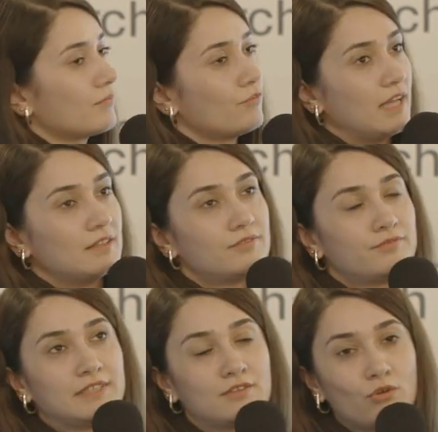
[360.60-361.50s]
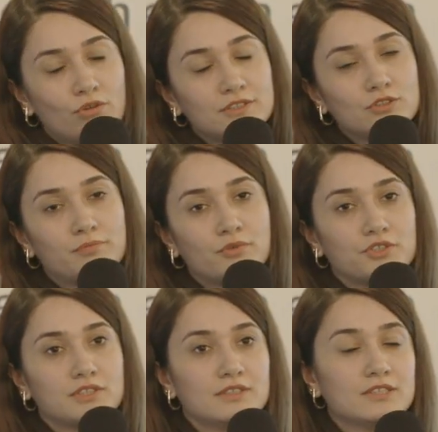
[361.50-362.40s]
Well, with all these
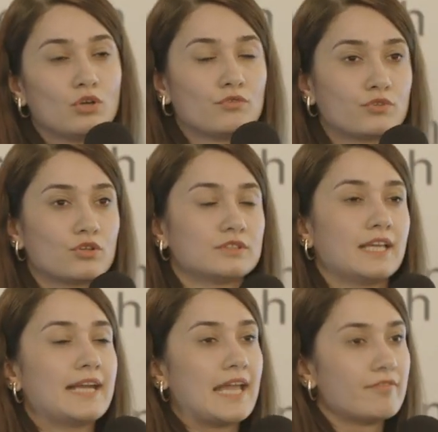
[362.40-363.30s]
opportunities, of course, they are